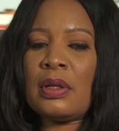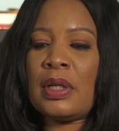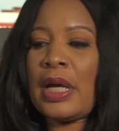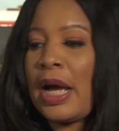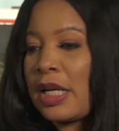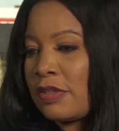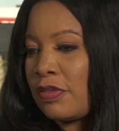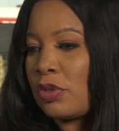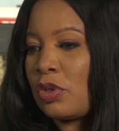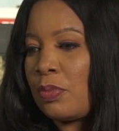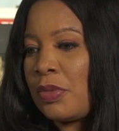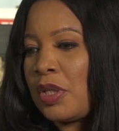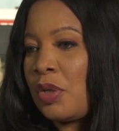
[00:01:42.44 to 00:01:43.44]
He asked for
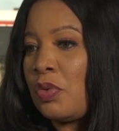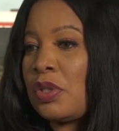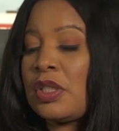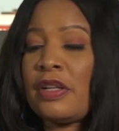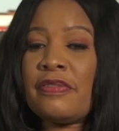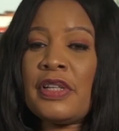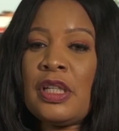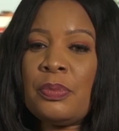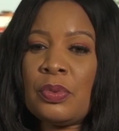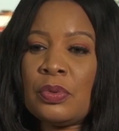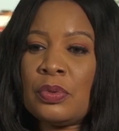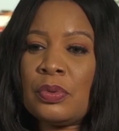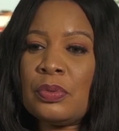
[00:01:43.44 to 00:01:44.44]
something, wasn't
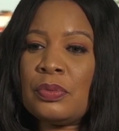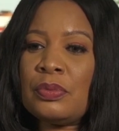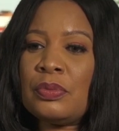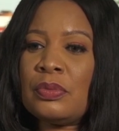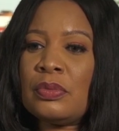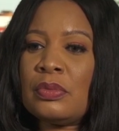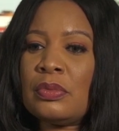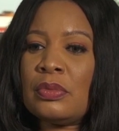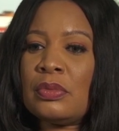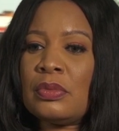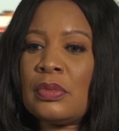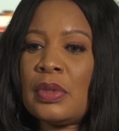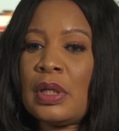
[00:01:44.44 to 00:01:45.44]
available.
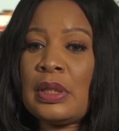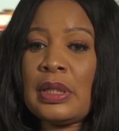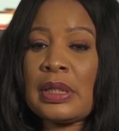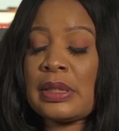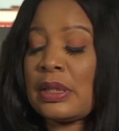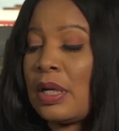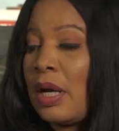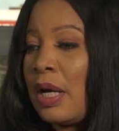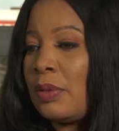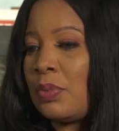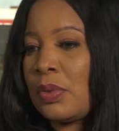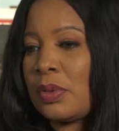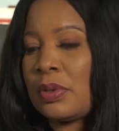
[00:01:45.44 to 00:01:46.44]
And the next thing I
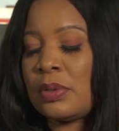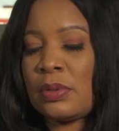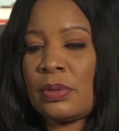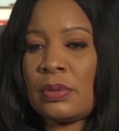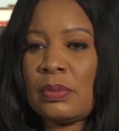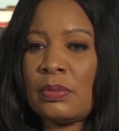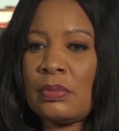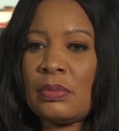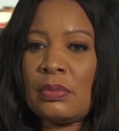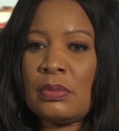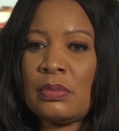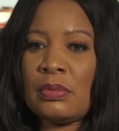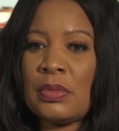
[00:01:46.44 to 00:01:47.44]
heard was
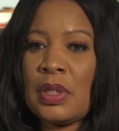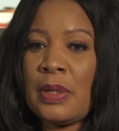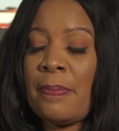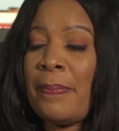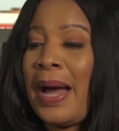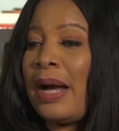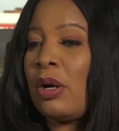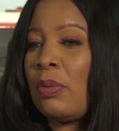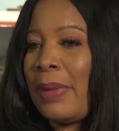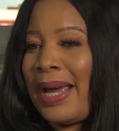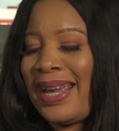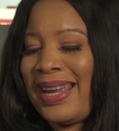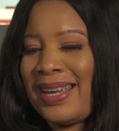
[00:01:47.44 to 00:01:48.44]
a bang on
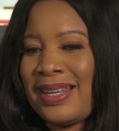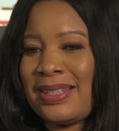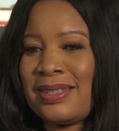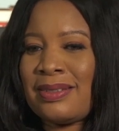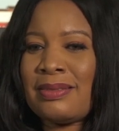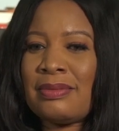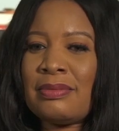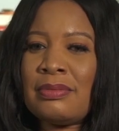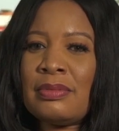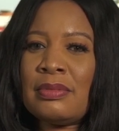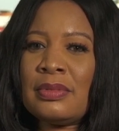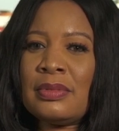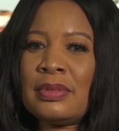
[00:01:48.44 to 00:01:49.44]
my head,
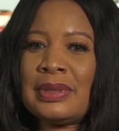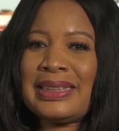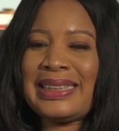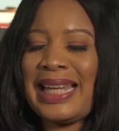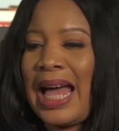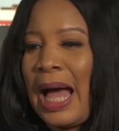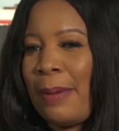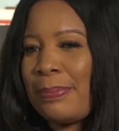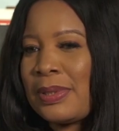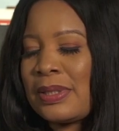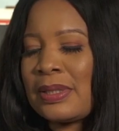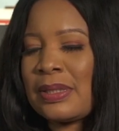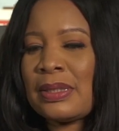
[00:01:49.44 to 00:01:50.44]

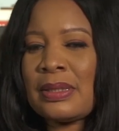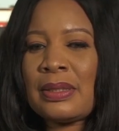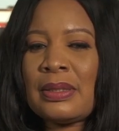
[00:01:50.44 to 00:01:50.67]
slaps.